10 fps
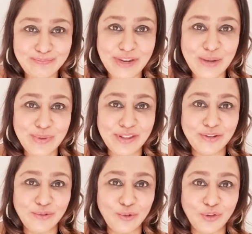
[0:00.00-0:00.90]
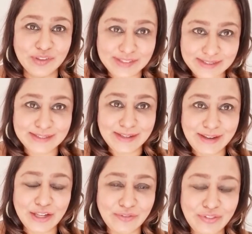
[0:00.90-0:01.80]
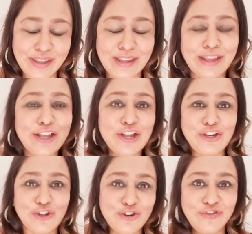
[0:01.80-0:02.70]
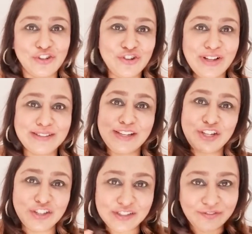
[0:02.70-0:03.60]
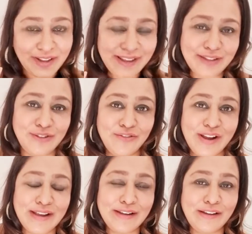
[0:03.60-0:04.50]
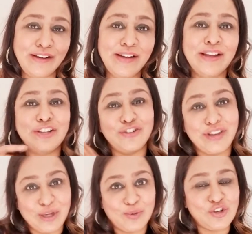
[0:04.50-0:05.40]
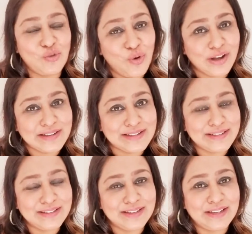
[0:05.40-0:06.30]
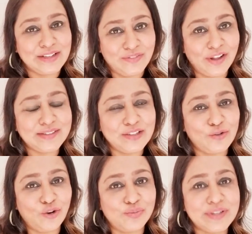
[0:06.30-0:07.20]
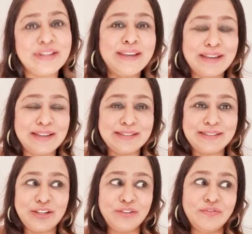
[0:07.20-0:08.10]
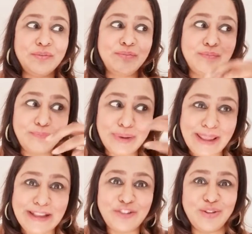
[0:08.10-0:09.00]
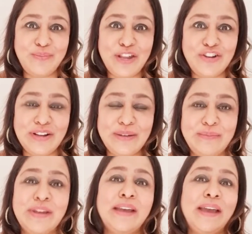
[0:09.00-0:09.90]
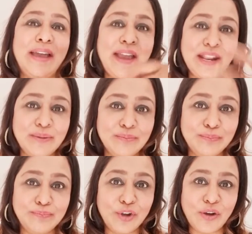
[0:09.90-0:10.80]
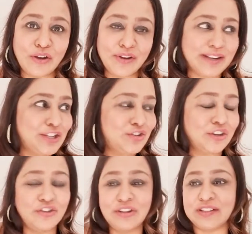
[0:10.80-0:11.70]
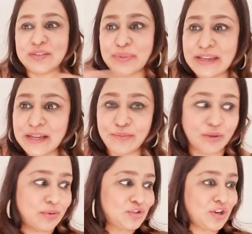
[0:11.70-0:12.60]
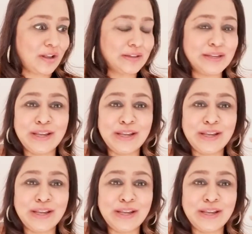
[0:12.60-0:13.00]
play within the rules kind of thing. Do your visualizations, fly under the radar to get what you want and advance in corporate, instead of playing to the pendulum and running to the unions, being a problem child,